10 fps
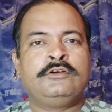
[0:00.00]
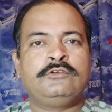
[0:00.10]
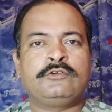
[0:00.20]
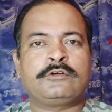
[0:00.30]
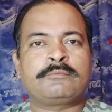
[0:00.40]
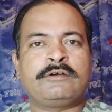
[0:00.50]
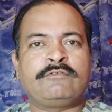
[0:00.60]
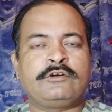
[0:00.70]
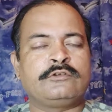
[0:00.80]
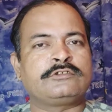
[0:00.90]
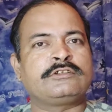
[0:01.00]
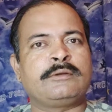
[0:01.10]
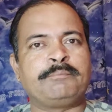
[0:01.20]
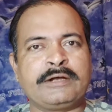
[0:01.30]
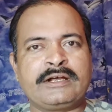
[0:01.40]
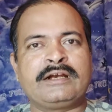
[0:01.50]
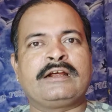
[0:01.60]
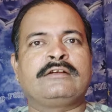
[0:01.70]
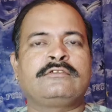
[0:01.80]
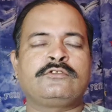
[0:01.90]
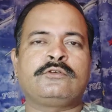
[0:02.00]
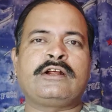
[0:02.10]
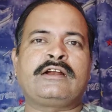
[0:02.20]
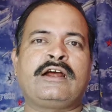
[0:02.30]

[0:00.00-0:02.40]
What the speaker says: during my videos in the beginning so that